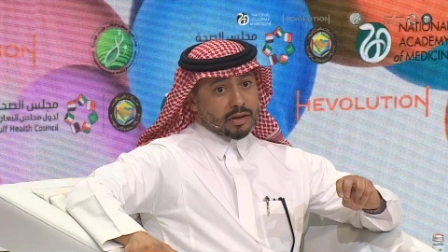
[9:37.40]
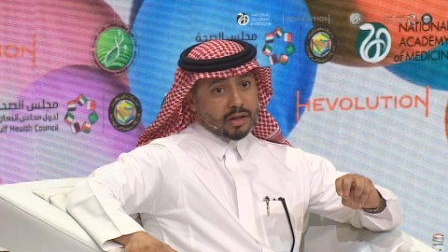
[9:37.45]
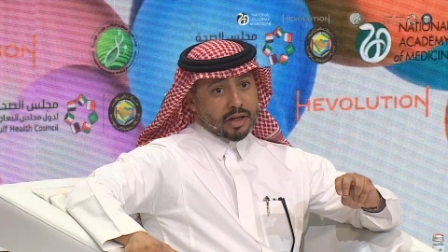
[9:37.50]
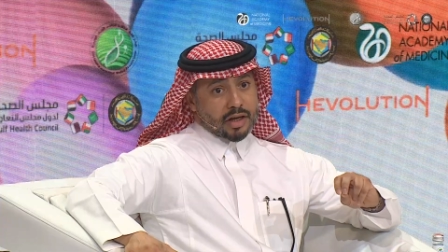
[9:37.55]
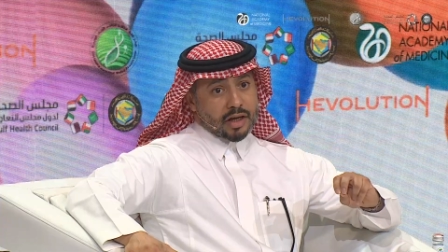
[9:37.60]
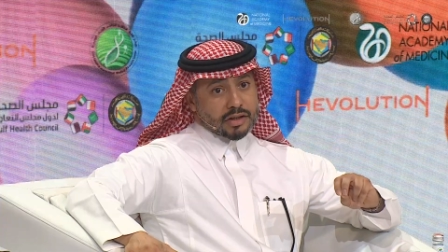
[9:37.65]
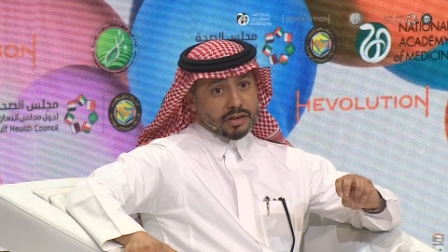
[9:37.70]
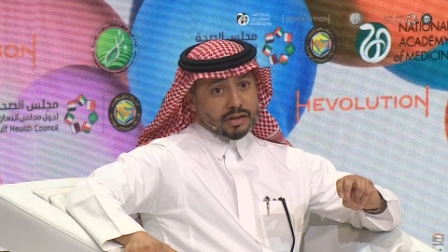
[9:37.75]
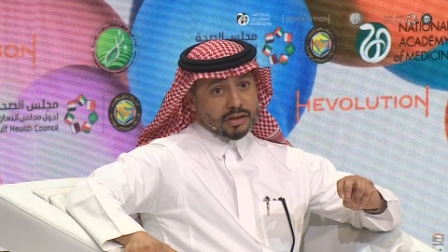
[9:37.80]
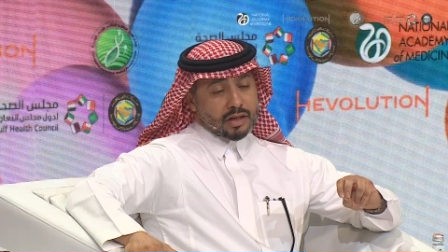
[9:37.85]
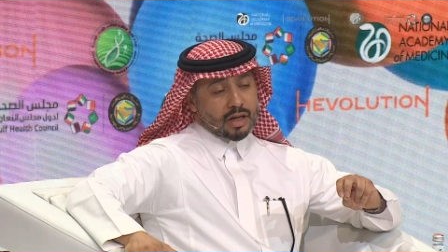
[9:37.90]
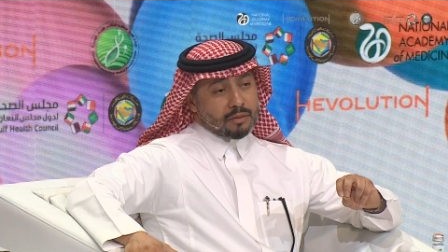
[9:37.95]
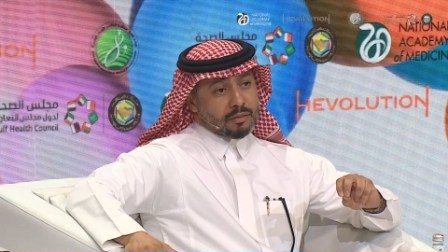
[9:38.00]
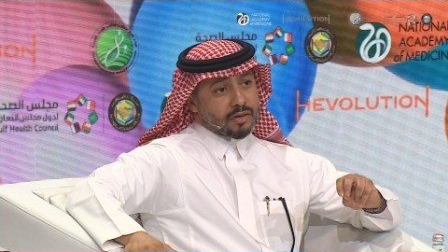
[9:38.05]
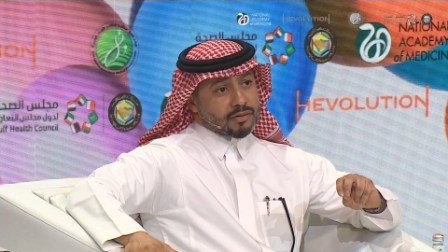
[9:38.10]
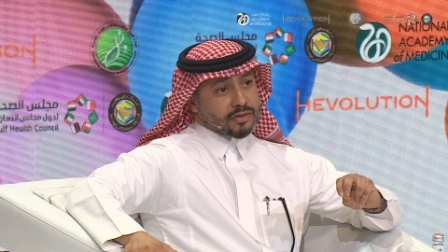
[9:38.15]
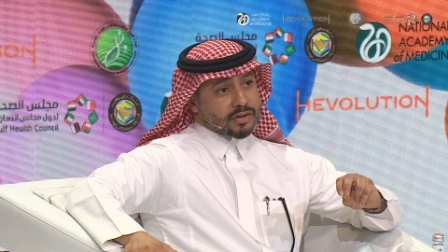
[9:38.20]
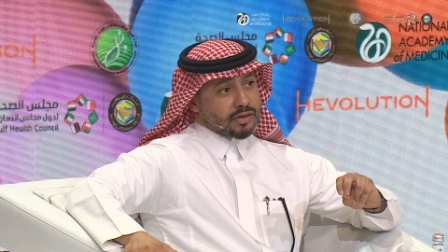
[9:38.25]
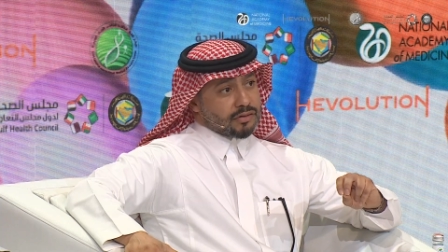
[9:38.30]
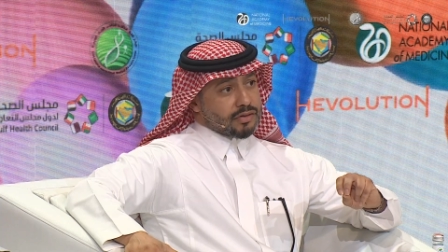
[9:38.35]
age,
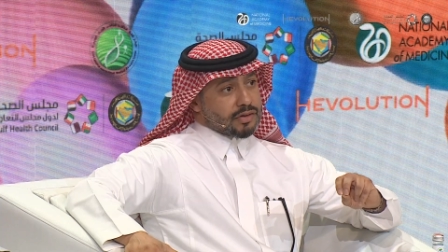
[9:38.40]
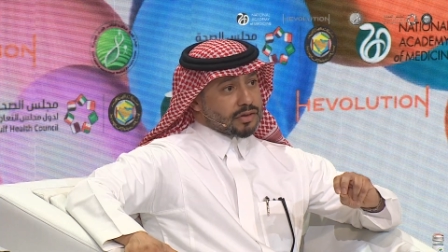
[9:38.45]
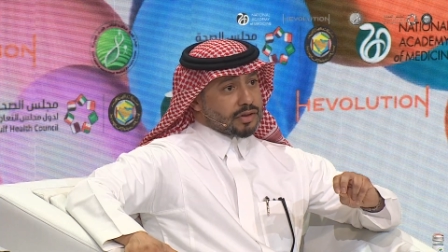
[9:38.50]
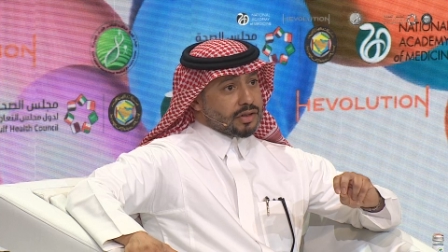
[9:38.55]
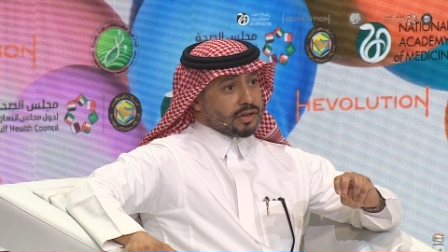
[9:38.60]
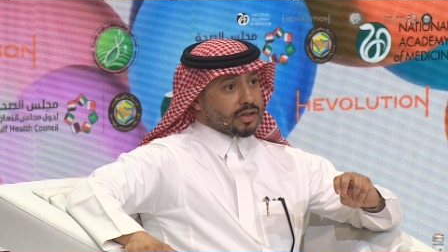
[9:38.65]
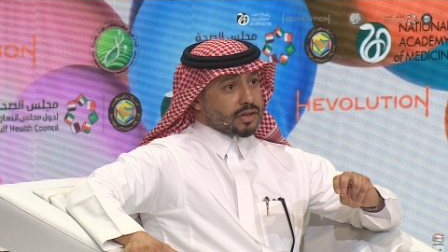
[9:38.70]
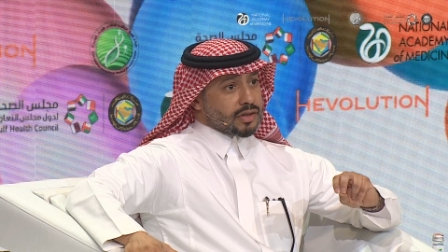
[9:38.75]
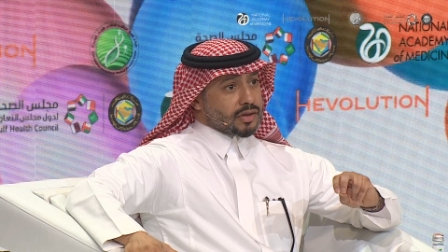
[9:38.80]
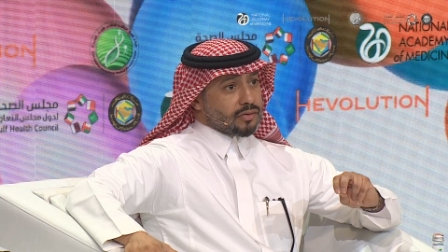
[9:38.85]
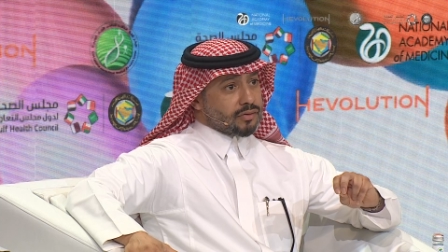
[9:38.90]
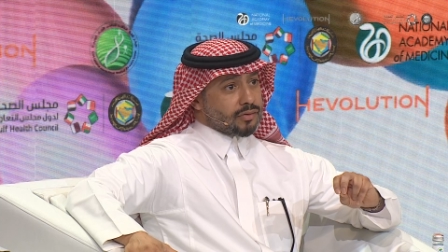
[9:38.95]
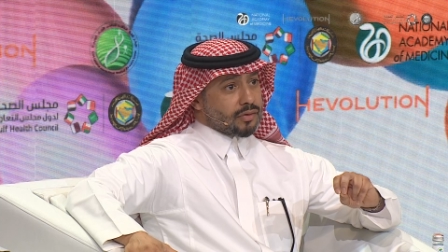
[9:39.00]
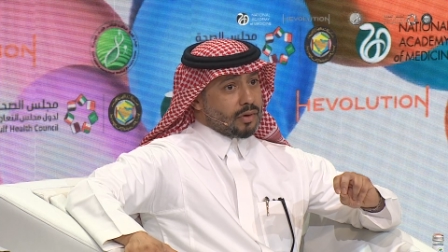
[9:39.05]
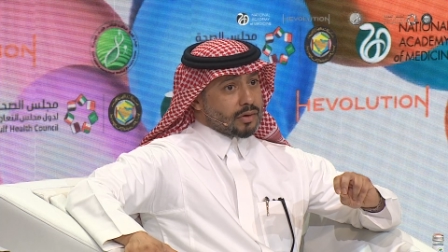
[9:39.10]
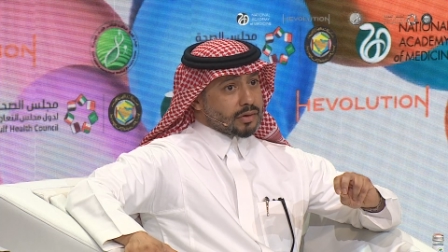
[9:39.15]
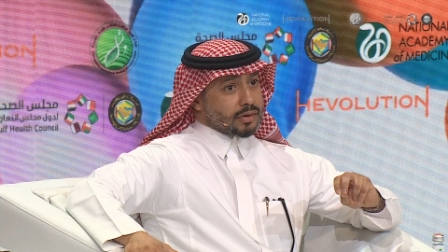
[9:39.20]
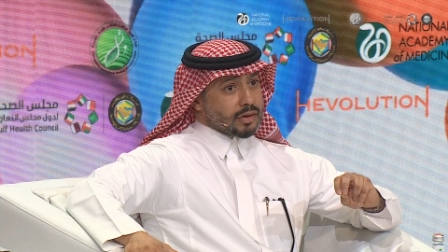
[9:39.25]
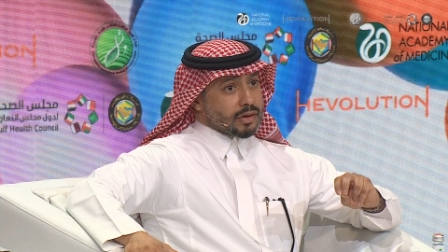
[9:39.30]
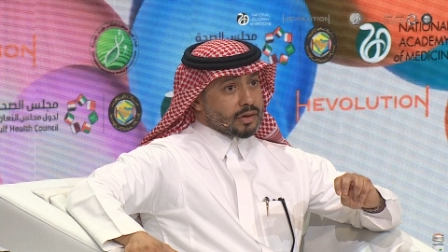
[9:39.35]
above 70 years of old.
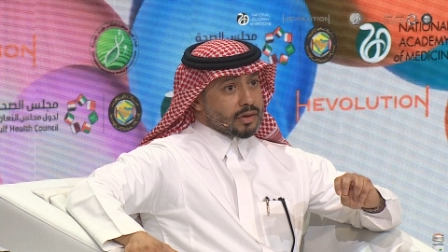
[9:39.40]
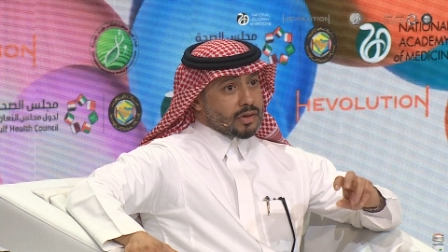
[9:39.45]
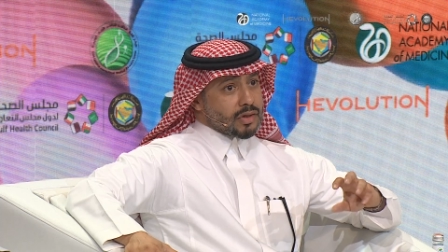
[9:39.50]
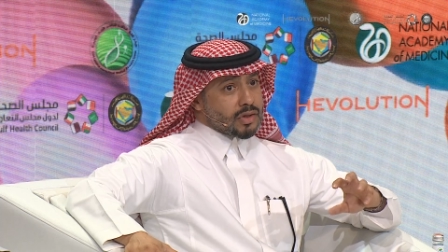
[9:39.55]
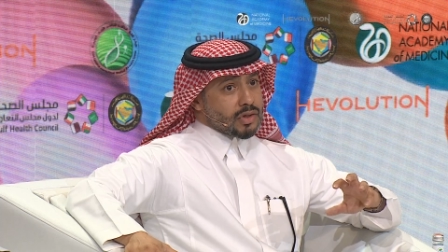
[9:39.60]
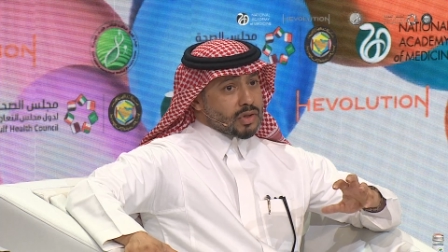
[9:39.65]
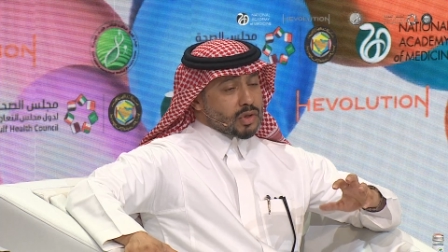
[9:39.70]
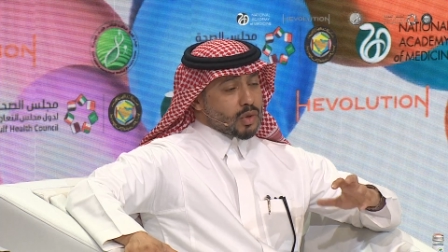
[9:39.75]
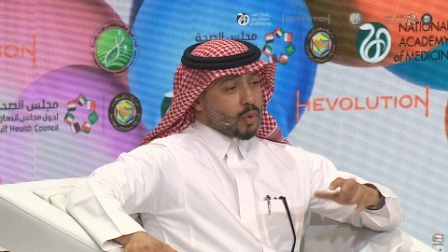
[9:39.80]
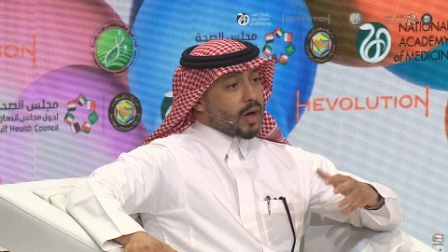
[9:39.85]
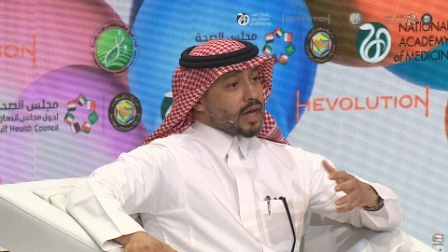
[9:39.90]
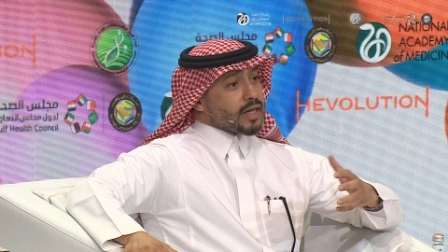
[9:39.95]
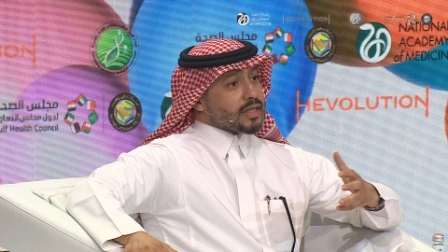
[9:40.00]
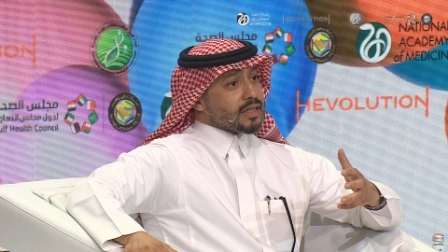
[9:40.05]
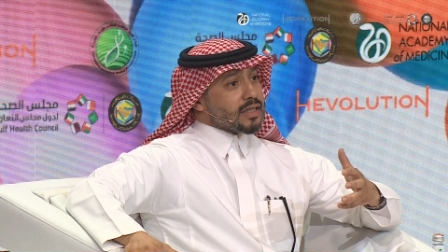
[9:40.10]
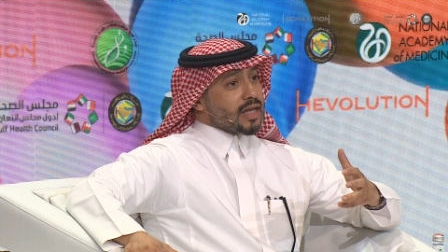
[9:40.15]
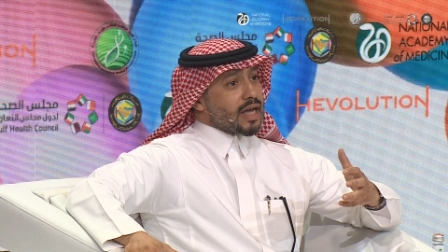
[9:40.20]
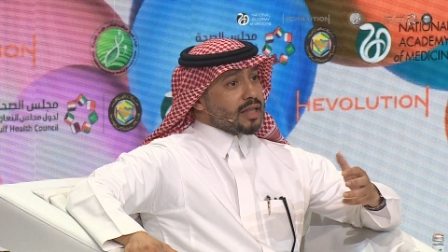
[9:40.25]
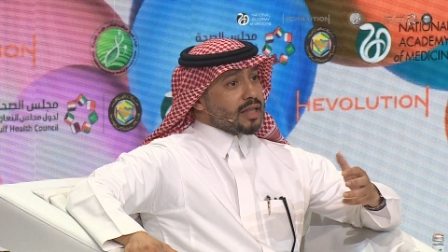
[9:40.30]
So why is that?